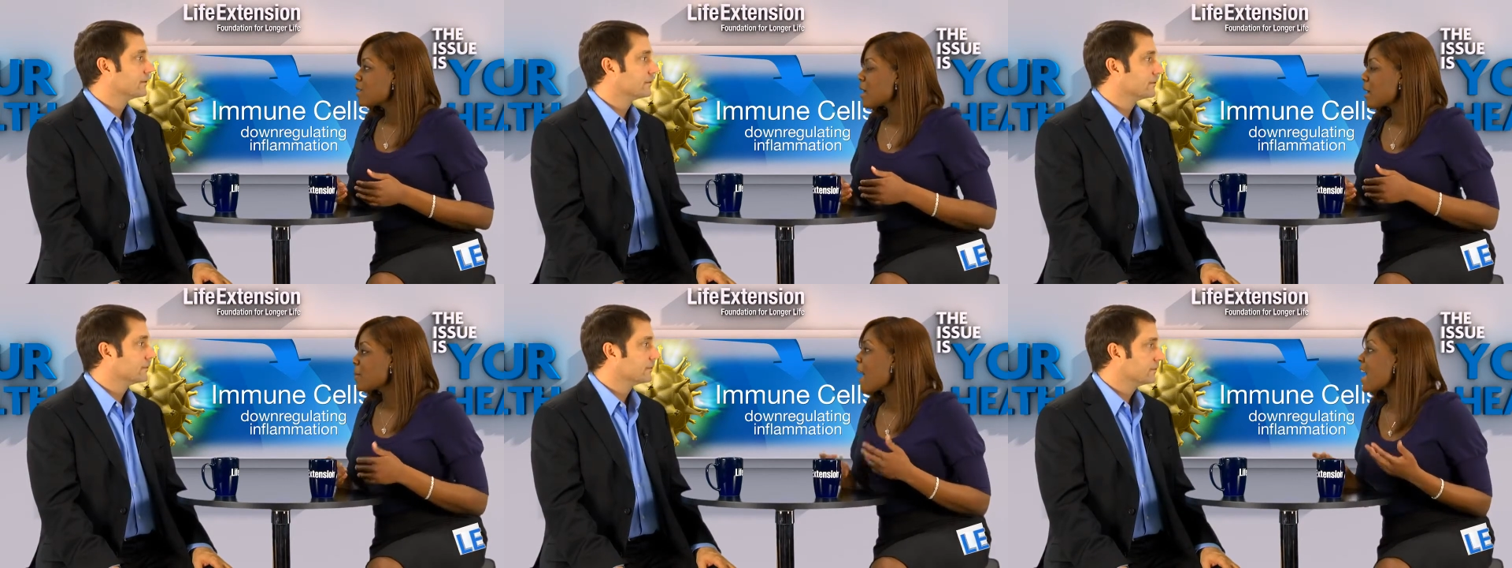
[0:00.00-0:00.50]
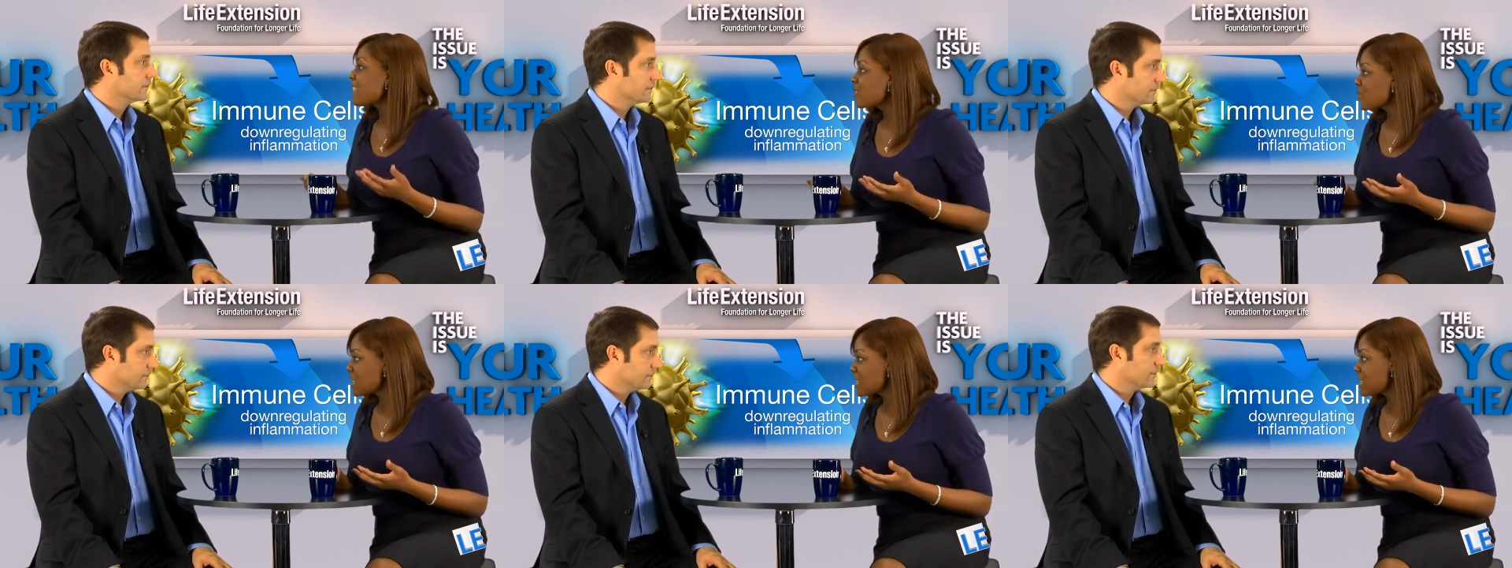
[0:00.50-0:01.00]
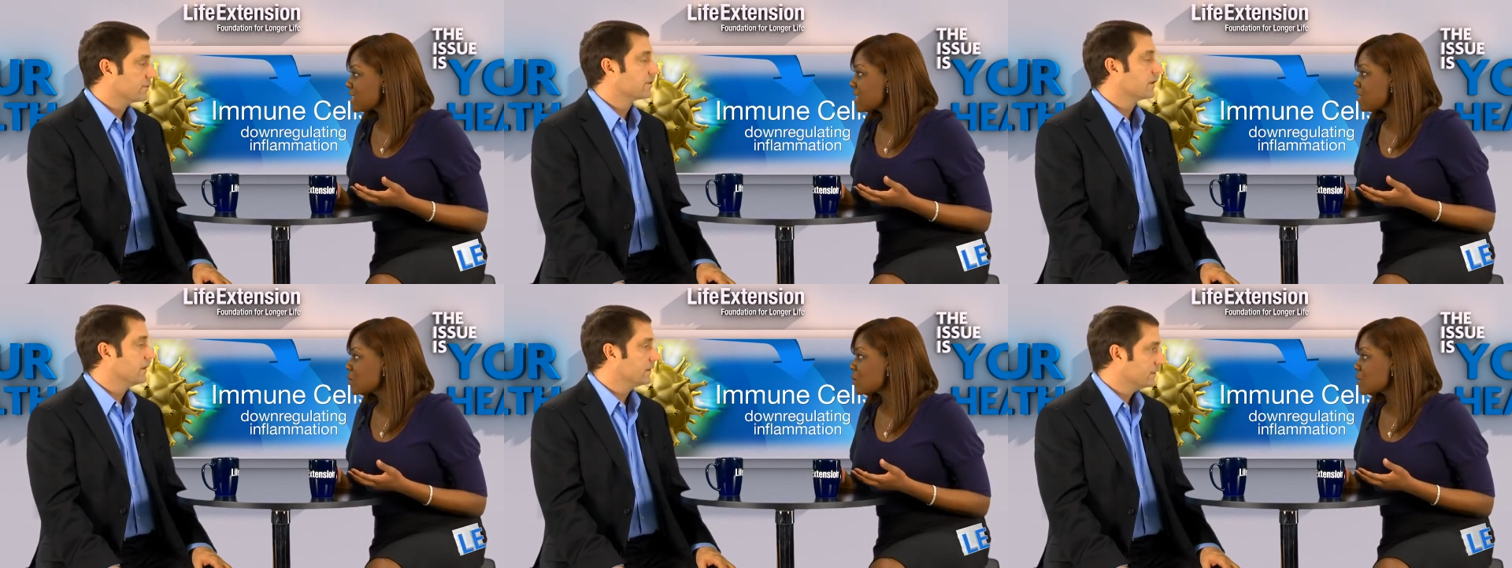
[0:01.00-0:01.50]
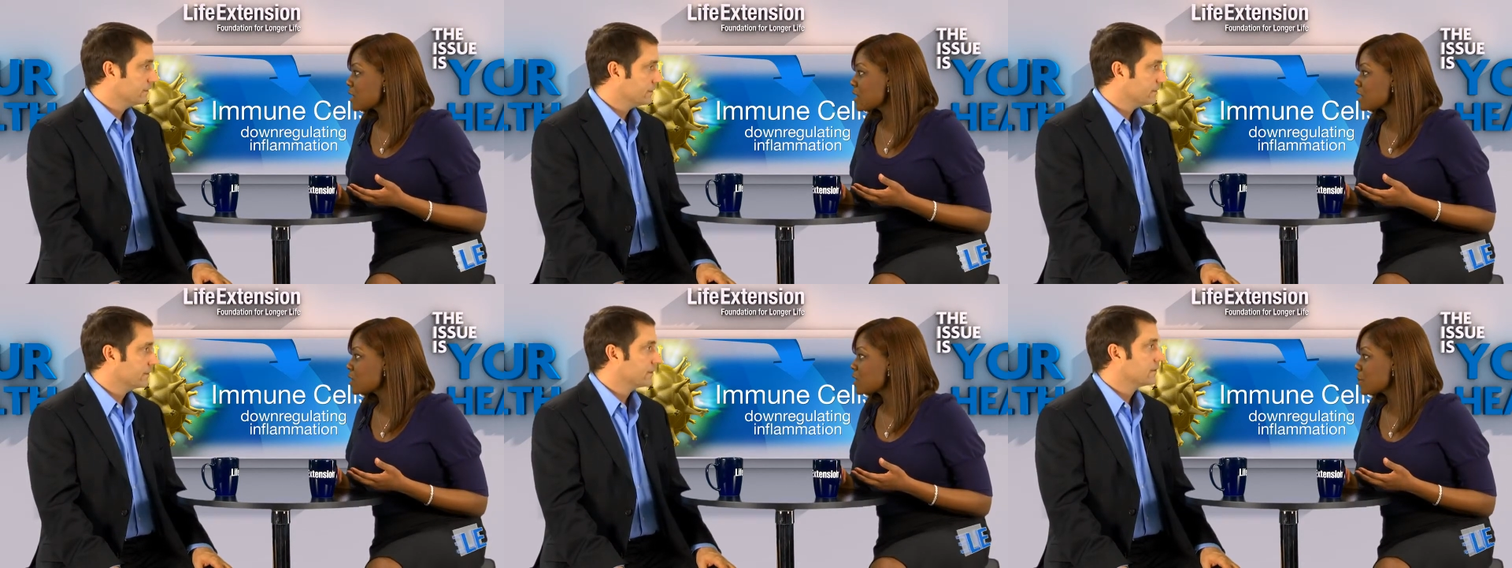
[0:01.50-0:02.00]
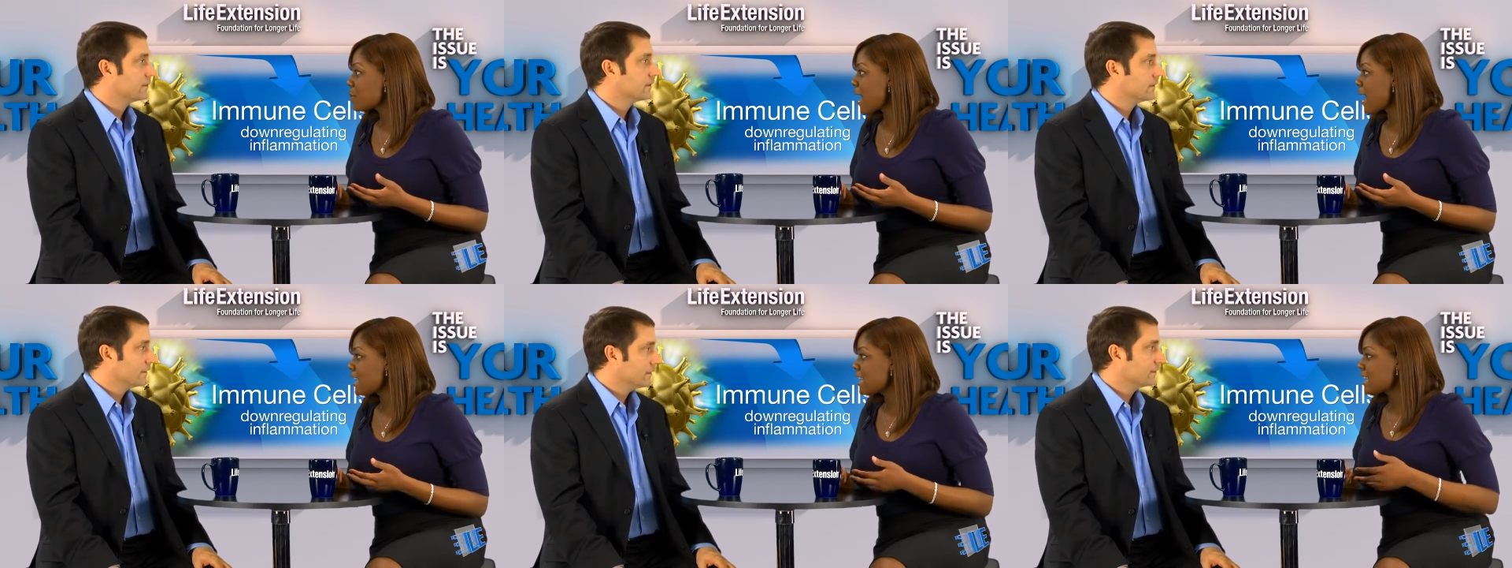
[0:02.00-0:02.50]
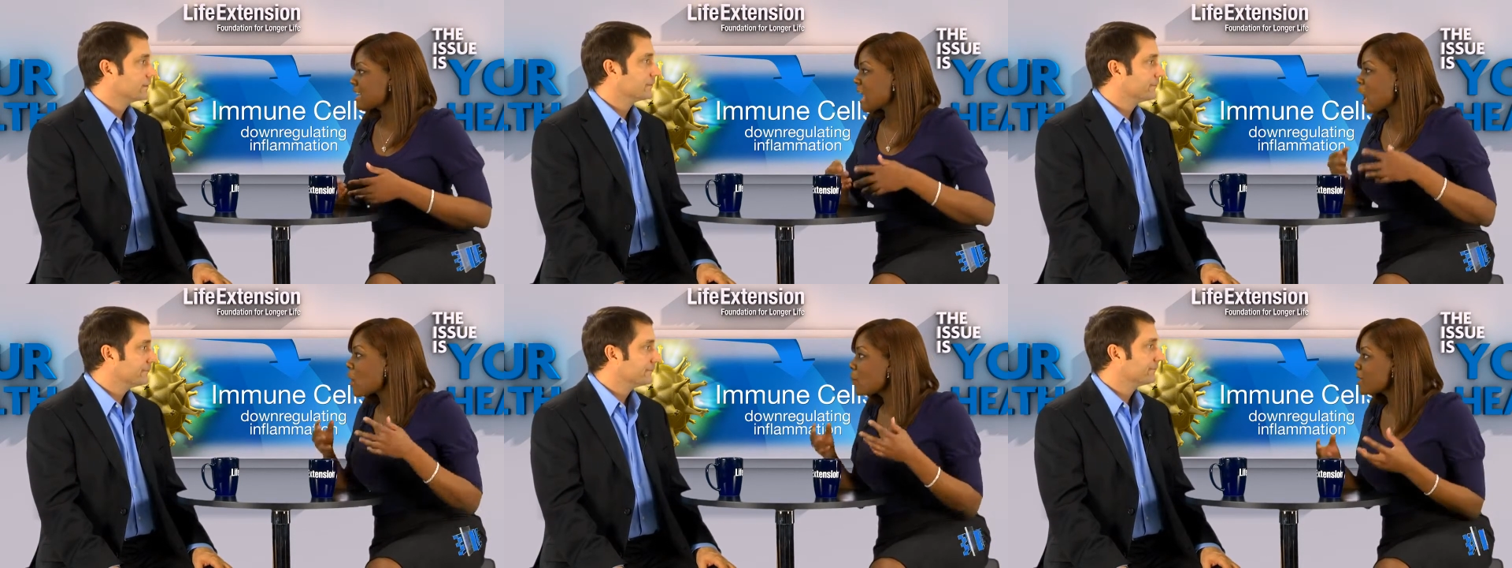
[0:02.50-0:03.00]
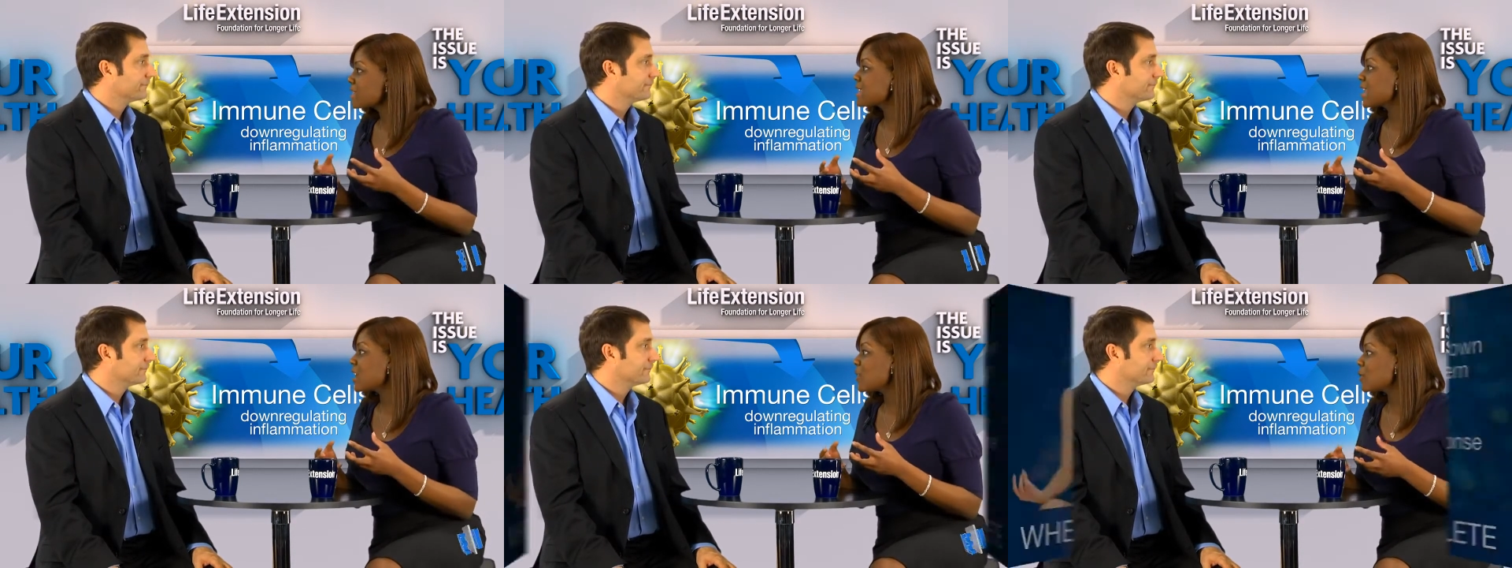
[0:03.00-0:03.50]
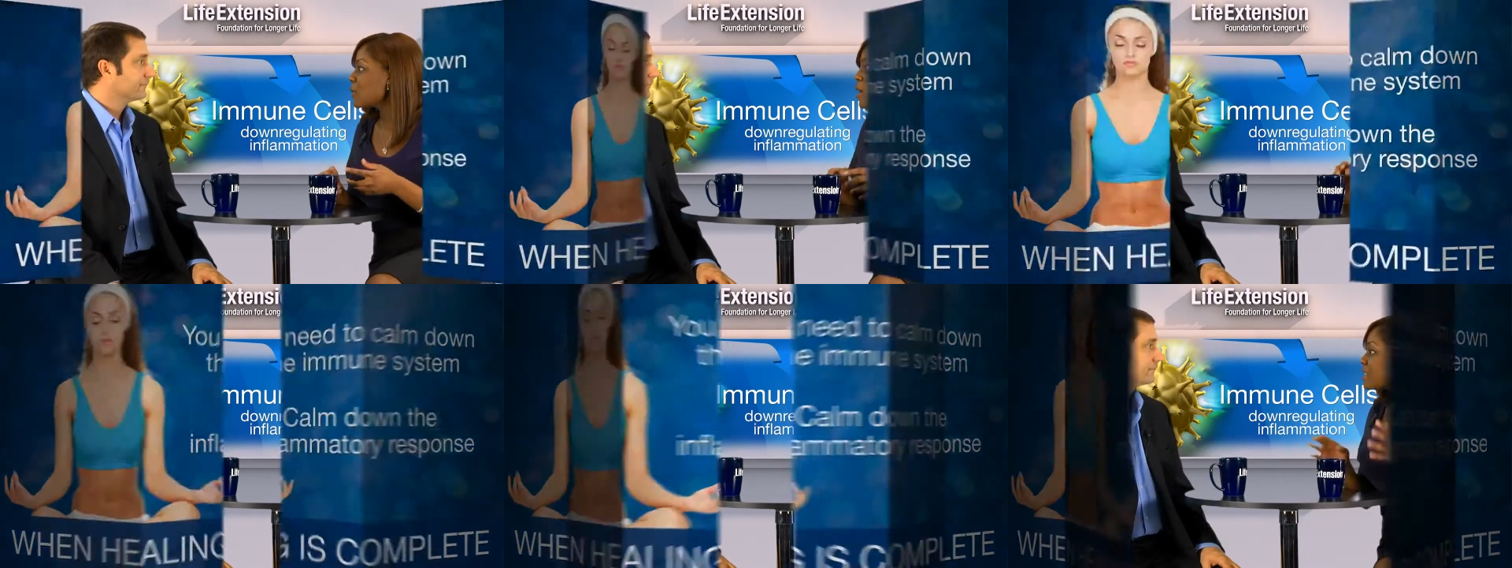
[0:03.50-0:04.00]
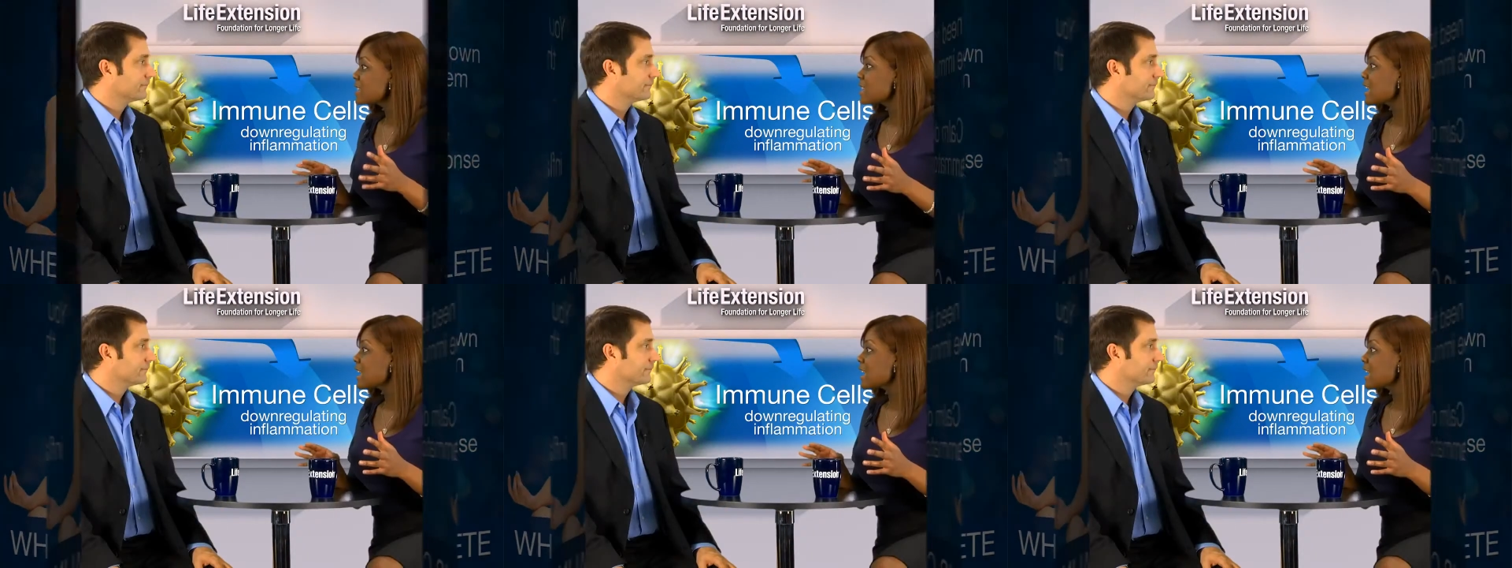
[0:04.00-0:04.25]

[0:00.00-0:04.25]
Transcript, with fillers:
Speaker 1: uh, pathogens okay. entering into the body and help us heal. But once the